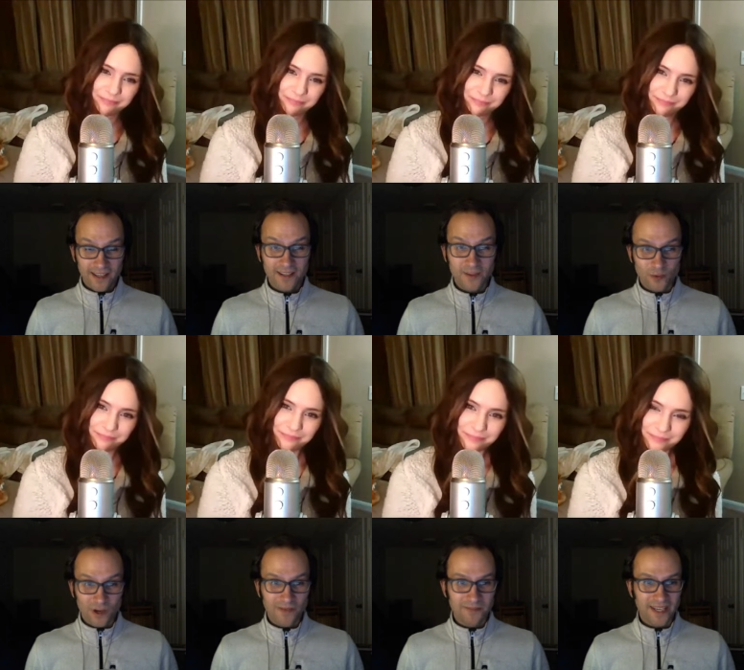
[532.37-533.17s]
Speaker 1: And
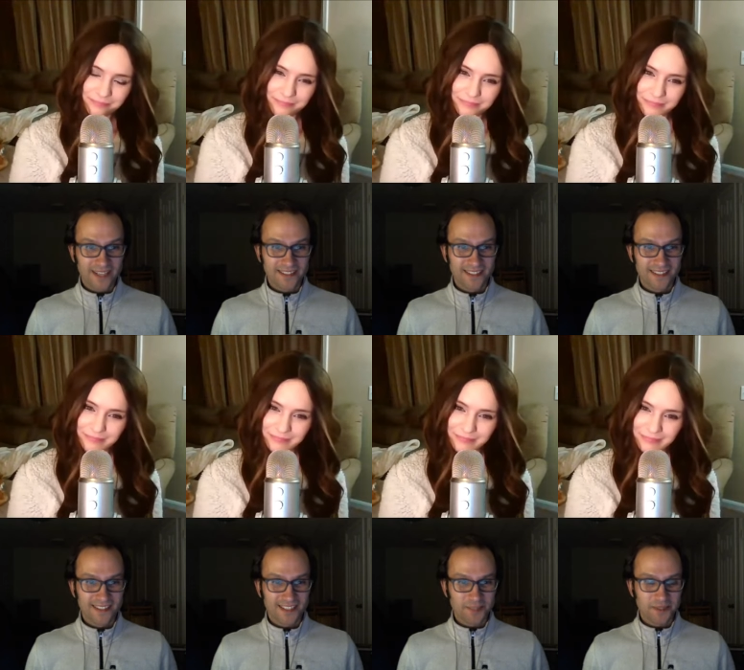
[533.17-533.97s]
wombats?
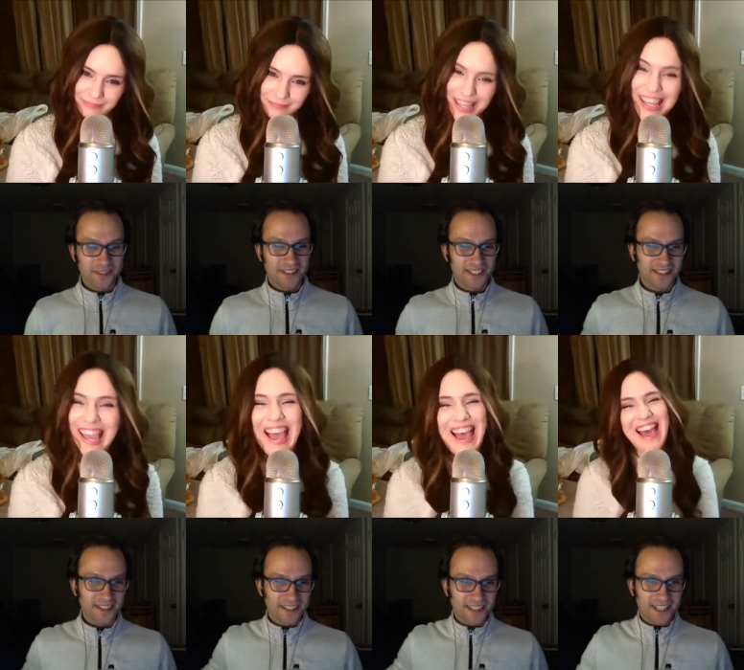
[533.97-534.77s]
This person has
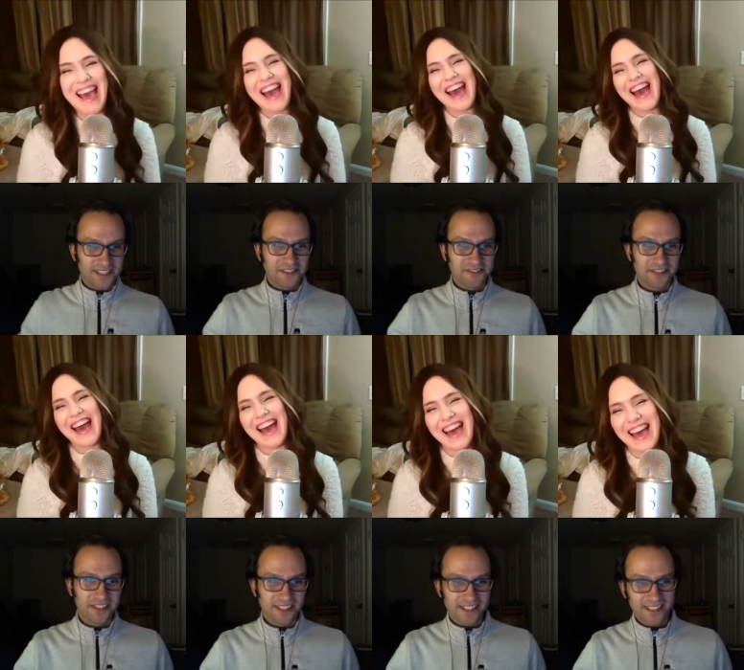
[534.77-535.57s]
a lot of
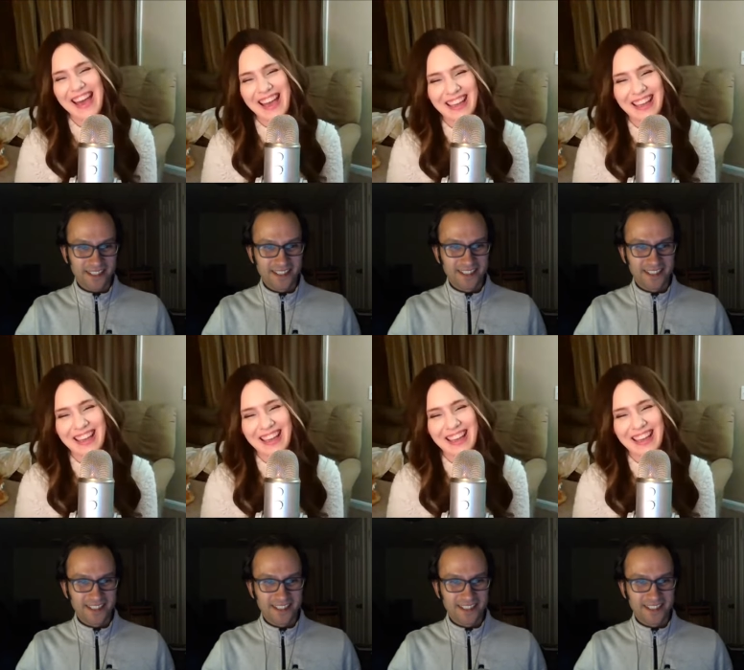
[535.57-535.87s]
uh